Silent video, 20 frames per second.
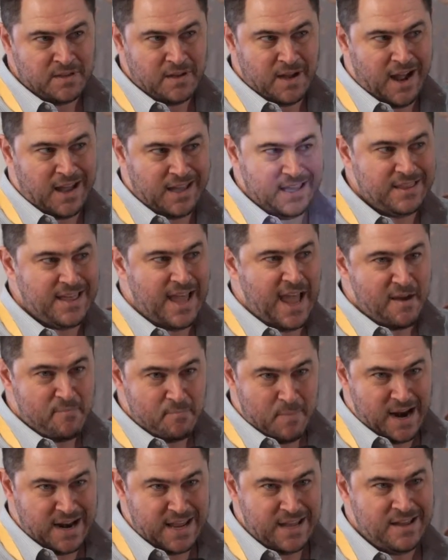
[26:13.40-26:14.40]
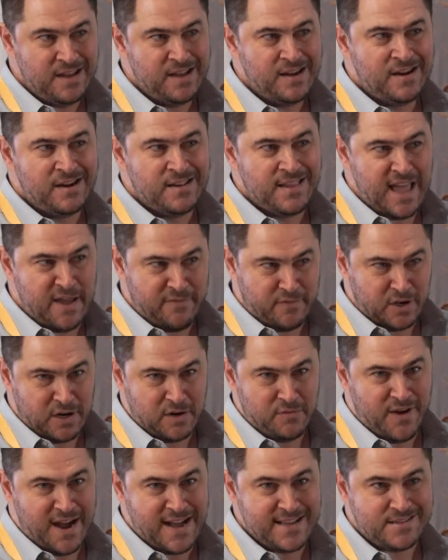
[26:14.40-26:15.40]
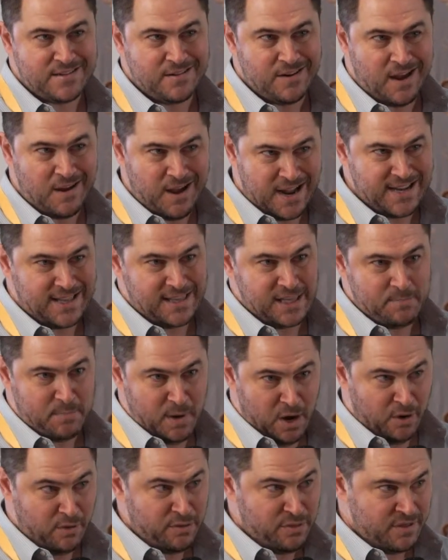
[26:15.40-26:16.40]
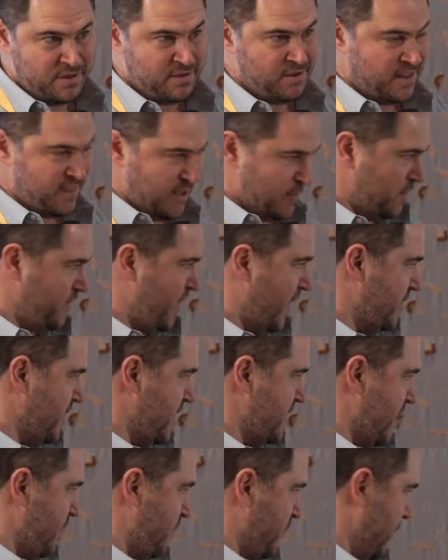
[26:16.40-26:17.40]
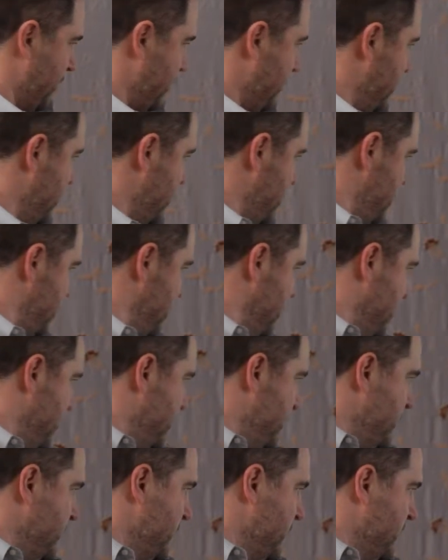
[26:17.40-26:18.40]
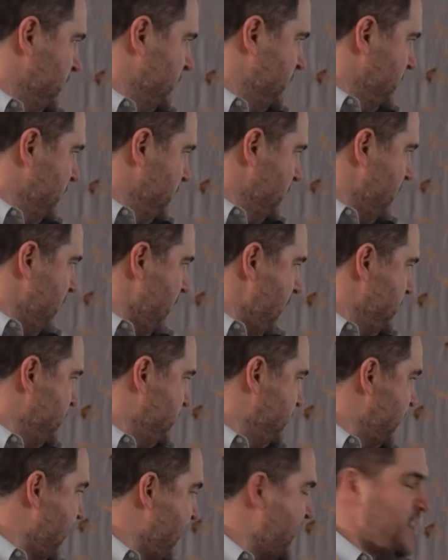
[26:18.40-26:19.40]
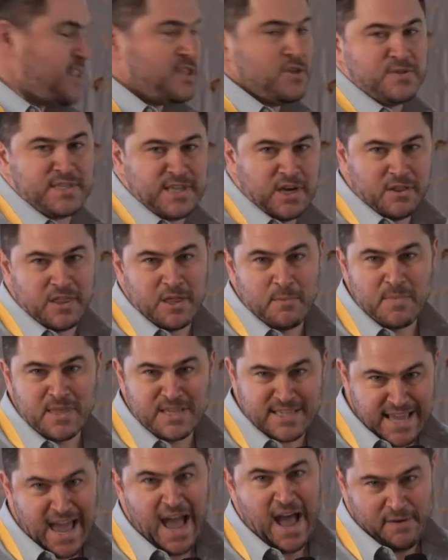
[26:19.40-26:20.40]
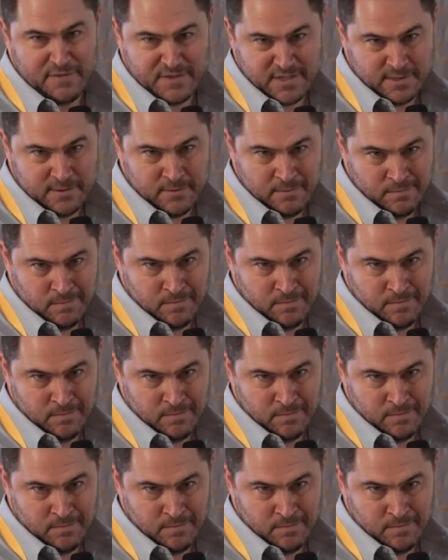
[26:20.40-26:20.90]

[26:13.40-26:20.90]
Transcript: i.e. they have money, they have good advice, ideally both, and they would validate that for you. And then you sell them the SAFTs,